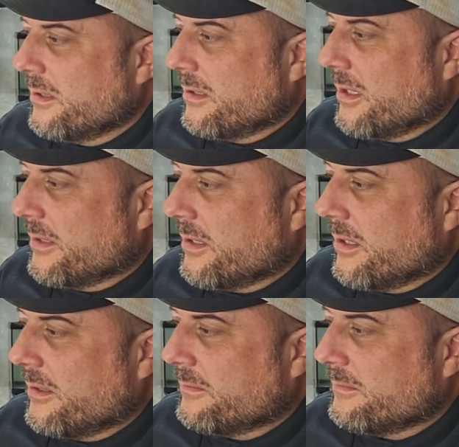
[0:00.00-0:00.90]
and
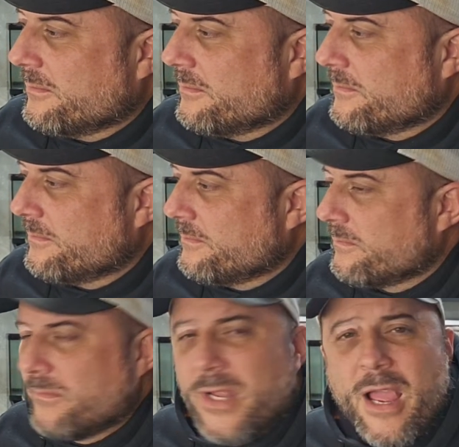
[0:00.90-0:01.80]

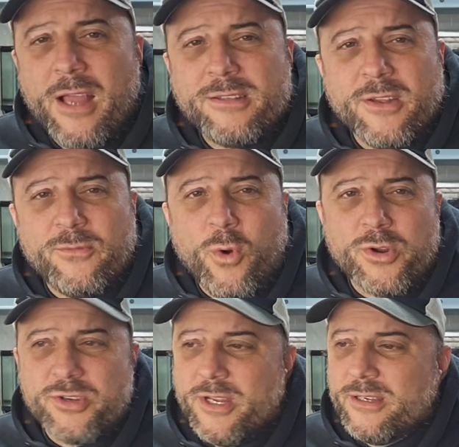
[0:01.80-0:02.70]
yeah, it's
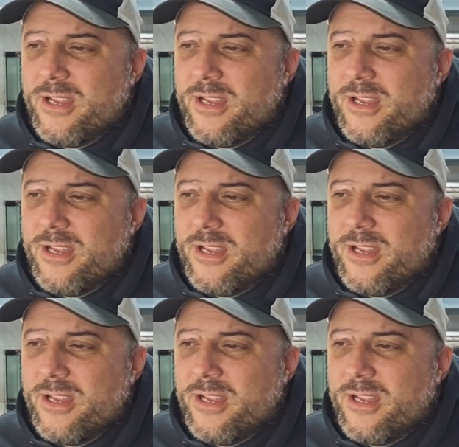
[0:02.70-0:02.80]
unfortunate.